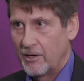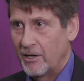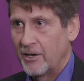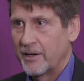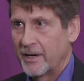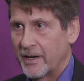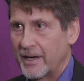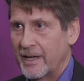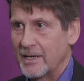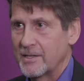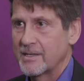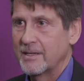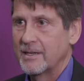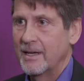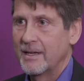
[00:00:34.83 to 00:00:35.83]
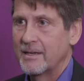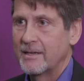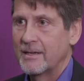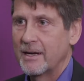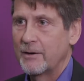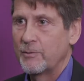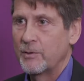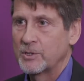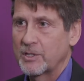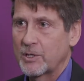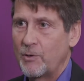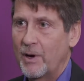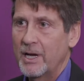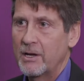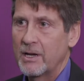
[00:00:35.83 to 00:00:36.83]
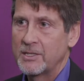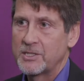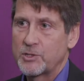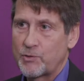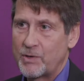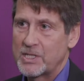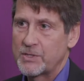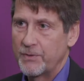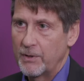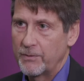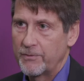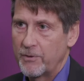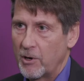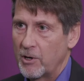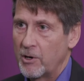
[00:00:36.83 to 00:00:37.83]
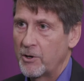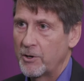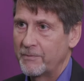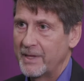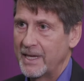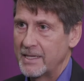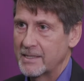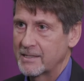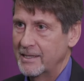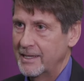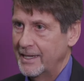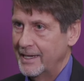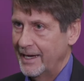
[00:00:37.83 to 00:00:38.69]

hard it is. And there was quite a little stressful for a lot of these